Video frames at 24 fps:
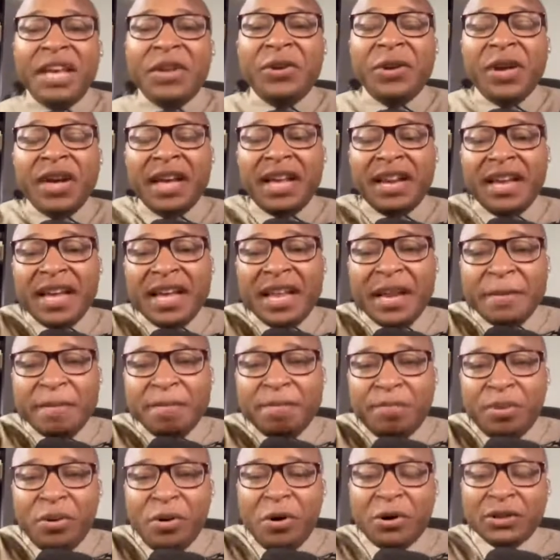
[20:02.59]
And, you, and, and he
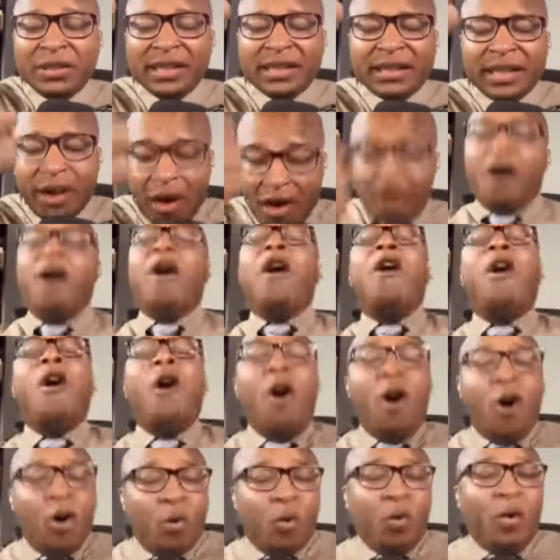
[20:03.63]
pulls and says, oh,
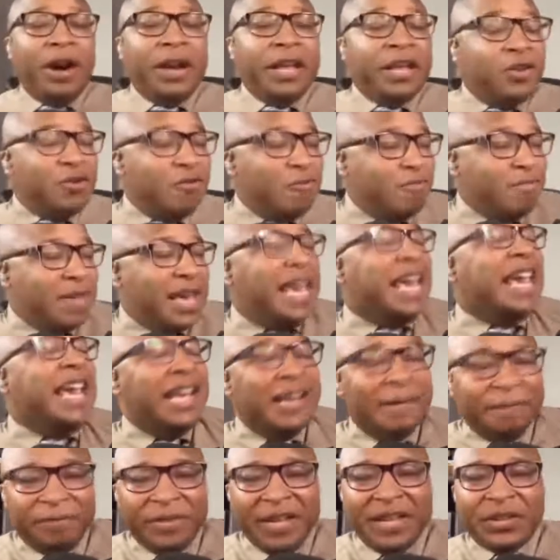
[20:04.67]
oh, what do you
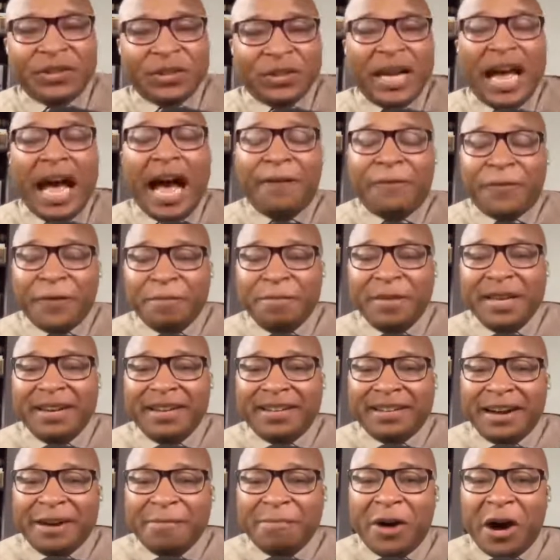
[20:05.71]
mean? It's time for me
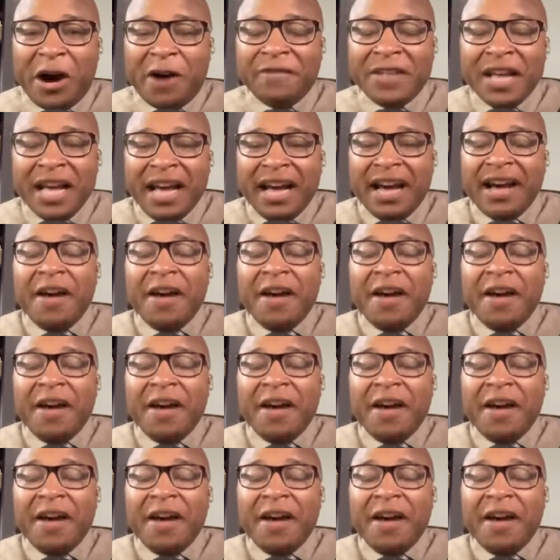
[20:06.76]
to come off.